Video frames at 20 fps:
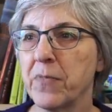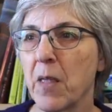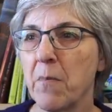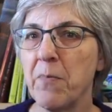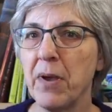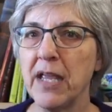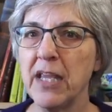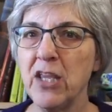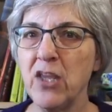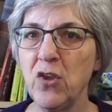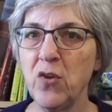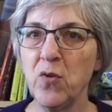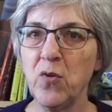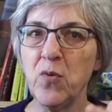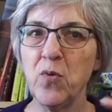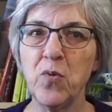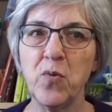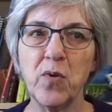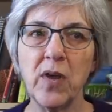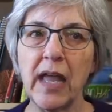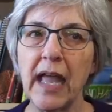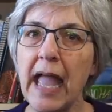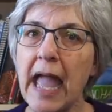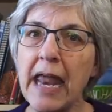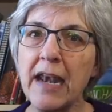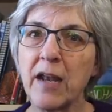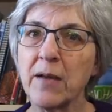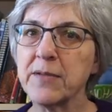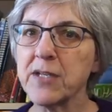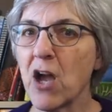but you
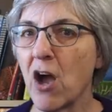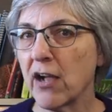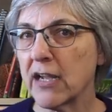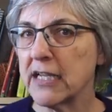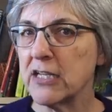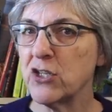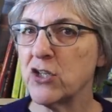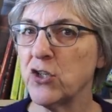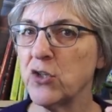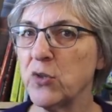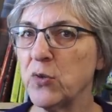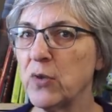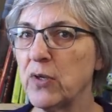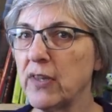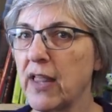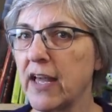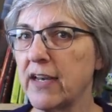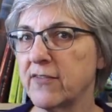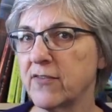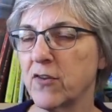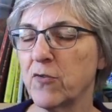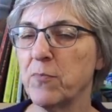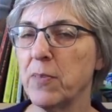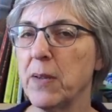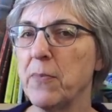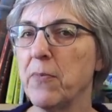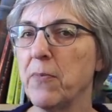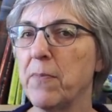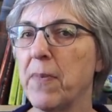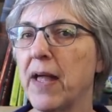end up talking to a lot of different
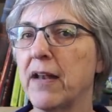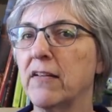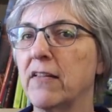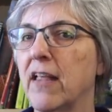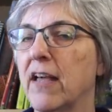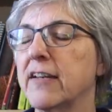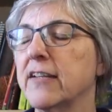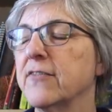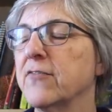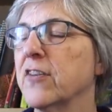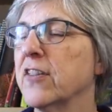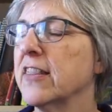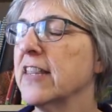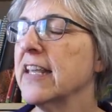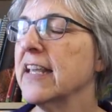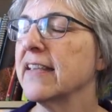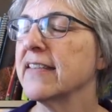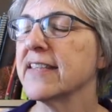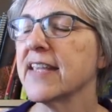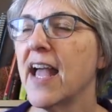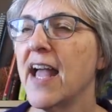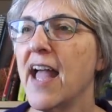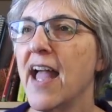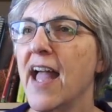people about a lot of different things.